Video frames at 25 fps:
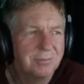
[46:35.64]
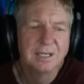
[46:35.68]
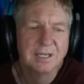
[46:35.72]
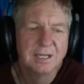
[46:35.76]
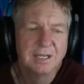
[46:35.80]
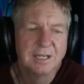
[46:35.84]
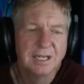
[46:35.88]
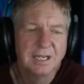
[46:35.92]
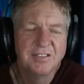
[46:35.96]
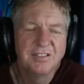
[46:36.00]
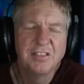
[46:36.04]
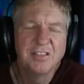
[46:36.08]

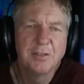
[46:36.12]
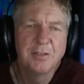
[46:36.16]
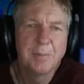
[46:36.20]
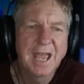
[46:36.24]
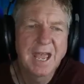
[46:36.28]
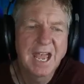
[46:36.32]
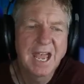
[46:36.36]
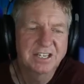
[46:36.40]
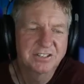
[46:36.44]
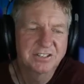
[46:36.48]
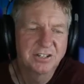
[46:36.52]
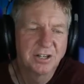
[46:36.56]
And then the
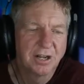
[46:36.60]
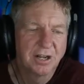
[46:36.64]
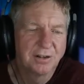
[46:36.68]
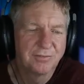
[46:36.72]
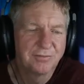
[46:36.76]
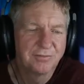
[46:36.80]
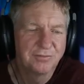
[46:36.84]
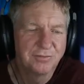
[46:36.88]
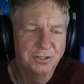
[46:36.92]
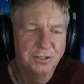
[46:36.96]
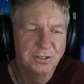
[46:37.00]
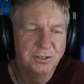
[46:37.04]
backed
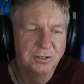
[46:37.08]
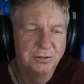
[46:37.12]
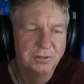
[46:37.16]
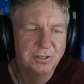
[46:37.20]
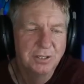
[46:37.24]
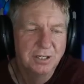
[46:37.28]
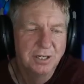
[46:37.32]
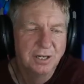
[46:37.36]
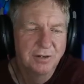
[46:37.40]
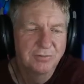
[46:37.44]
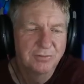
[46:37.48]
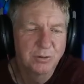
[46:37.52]
off view,
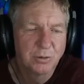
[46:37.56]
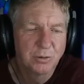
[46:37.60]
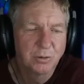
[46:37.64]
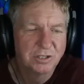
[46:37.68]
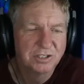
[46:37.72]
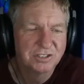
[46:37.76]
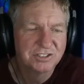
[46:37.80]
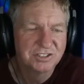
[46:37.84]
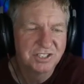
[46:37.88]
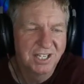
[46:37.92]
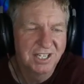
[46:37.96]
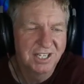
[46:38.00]
of
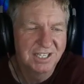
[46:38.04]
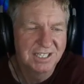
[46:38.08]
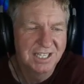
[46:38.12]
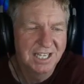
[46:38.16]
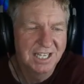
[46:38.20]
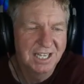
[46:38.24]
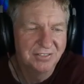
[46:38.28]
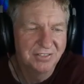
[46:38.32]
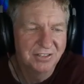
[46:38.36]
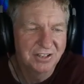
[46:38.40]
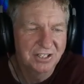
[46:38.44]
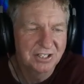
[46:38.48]
course,
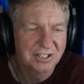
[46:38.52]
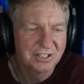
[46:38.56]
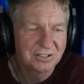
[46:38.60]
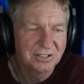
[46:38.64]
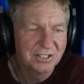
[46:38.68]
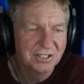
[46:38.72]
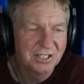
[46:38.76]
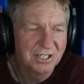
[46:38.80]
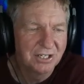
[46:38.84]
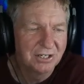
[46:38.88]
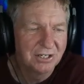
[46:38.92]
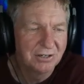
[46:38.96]
again, the
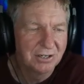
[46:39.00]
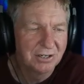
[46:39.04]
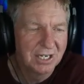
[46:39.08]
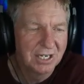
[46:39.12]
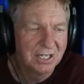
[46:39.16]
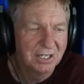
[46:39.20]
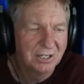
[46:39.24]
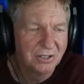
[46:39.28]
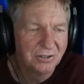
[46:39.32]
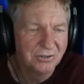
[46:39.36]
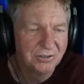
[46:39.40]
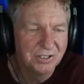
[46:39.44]
clear
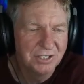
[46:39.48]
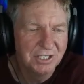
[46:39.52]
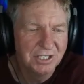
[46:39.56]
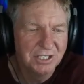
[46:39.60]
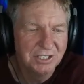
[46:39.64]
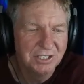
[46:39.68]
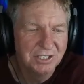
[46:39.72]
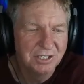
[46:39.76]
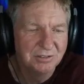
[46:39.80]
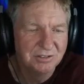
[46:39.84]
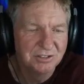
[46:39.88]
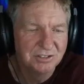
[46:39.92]
El
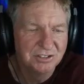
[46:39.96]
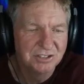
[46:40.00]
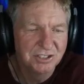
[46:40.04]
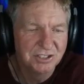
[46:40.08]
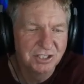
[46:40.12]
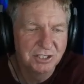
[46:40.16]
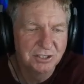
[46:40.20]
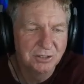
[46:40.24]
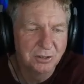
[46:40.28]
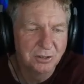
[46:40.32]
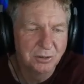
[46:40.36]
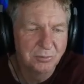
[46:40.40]
Nino
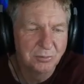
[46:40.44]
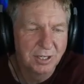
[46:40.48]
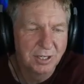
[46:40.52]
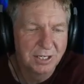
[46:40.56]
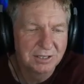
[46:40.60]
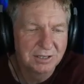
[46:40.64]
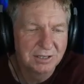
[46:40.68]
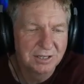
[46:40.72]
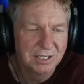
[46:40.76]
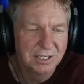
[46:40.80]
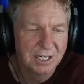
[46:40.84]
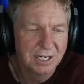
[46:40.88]
signal
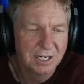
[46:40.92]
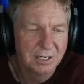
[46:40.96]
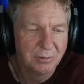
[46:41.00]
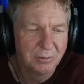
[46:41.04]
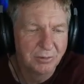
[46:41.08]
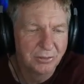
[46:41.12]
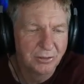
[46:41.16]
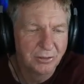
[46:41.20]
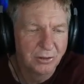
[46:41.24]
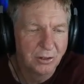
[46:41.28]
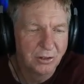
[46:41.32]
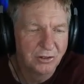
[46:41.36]
right there
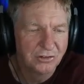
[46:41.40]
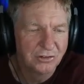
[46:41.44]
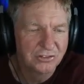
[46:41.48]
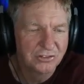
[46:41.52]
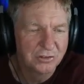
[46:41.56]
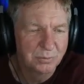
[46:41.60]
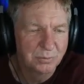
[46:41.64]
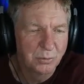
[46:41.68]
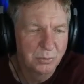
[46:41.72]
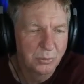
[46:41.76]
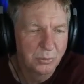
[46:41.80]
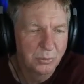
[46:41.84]
with all
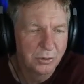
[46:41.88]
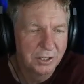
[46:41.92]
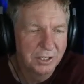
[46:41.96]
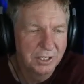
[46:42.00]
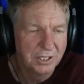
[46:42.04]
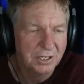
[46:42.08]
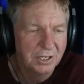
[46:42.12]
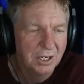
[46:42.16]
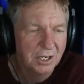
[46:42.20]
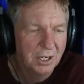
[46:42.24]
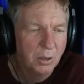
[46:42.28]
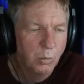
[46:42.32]

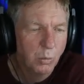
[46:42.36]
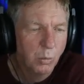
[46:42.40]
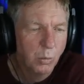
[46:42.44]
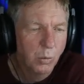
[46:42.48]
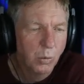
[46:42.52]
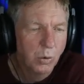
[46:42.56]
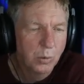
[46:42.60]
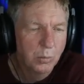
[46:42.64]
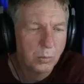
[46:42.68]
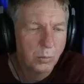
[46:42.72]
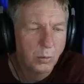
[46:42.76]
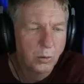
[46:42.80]
supporting
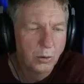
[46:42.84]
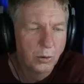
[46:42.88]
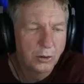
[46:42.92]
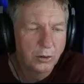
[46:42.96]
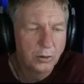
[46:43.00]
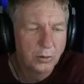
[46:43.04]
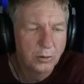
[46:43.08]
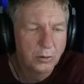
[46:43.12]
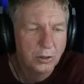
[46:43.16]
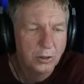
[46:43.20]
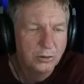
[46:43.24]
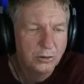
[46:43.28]
warm
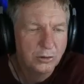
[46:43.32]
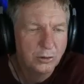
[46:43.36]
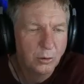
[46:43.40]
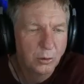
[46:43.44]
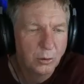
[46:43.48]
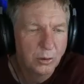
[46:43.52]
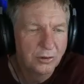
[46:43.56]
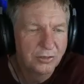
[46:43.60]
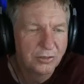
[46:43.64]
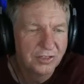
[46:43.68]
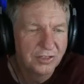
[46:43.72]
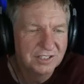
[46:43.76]
water
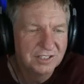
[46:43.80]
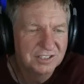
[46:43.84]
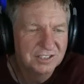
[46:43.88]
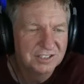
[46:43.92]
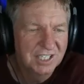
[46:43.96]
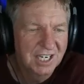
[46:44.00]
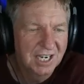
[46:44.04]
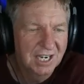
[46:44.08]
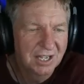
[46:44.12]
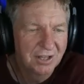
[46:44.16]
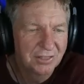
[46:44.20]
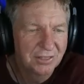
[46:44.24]
north and
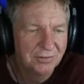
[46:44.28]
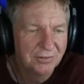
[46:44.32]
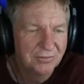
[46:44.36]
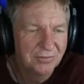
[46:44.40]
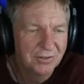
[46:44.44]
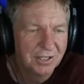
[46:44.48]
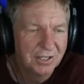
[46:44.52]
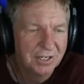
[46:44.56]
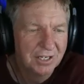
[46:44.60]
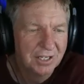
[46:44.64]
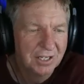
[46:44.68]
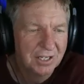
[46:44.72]
south of
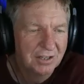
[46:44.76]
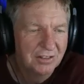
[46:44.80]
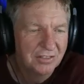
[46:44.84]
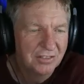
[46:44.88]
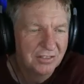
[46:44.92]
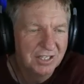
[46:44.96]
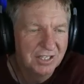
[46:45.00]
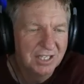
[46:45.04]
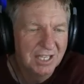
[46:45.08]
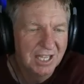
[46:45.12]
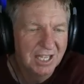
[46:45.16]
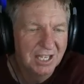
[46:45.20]
it.
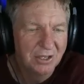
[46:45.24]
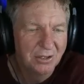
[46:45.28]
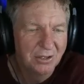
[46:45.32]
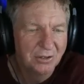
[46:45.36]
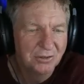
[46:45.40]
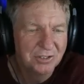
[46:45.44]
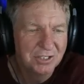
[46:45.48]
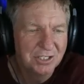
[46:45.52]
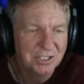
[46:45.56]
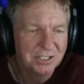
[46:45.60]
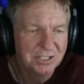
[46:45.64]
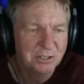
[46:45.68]
The El
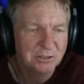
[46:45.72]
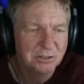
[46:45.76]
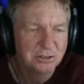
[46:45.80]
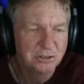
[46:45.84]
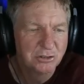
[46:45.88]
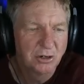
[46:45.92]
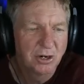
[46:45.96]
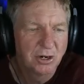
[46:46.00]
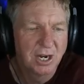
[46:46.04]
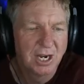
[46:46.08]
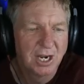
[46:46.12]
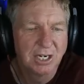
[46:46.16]
Nino
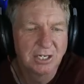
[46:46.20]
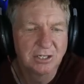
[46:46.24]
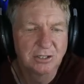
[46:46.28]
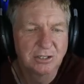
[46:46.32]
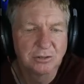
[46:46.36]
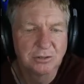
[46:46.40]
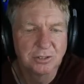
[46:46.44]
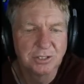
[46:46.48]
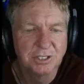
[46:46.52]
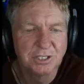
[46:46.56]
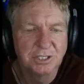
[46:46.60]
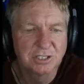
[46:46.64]

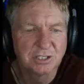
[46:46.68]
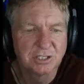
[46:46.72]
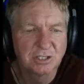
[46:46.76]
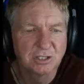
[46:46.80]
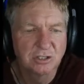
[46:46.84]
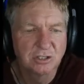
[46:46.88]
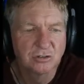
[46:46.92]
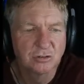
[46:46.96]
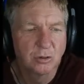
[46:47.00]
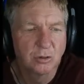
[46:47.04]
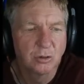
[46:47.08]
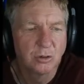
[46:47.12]
triangle in
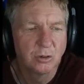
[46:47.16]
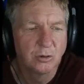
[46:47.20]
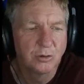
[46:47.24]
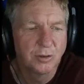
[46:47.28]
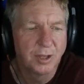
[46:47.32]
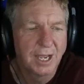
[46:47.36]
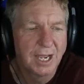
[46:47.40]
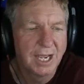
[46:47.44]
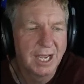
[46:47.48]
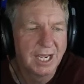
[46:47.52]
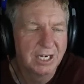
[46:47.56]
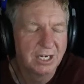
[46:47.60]
control,
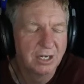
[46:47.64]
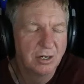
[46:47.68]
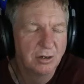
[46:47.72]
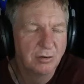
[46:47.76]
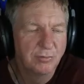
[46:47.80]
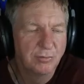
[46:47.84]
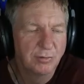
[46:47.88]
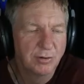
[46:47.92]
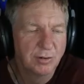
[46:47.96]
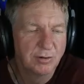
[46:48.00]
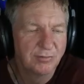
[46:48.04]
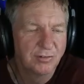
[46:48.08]

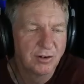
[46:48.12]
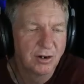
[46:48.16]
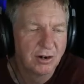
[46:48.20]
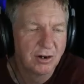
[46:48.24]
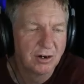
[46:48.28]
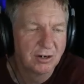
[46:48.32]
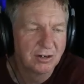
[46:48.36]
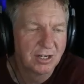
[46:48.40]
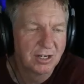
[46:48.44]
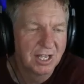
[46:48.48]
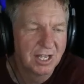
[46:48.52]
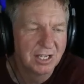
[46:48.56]
hangover of
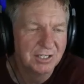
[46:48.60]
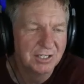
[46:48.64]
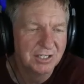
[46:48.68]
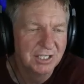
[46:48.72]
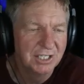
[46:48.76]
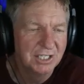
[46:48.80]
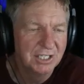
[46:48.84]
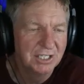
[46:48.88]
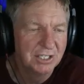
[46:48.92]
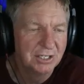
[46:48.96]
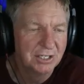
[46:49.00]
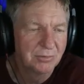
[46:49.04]
our La
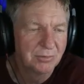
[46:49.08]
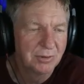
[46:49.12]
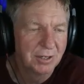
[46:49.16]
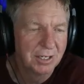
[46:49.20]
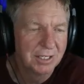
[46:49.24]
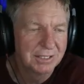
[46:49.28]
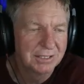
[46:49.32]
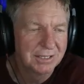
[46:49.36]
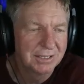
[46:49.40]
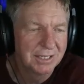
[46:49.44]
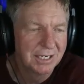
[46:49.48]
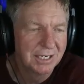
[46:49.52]
Nina
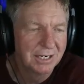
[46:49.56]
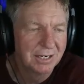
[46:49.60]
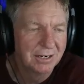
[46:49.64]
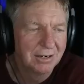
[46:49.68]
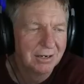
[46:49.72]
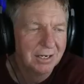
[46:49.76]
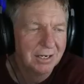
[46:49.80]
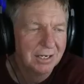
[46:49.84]
right there.